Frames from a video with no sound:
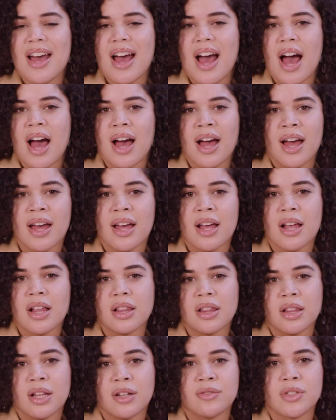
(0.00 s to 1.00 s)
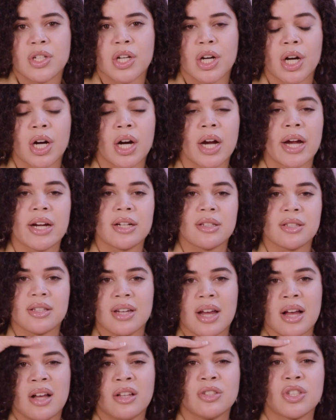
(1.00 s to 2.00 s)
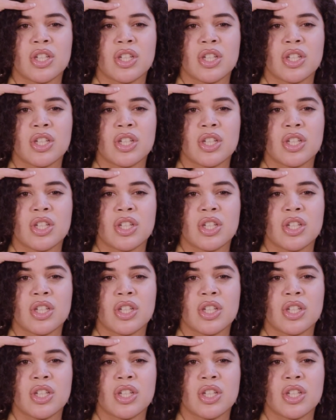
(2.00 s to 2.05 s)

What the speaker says: I loved her hairstyle.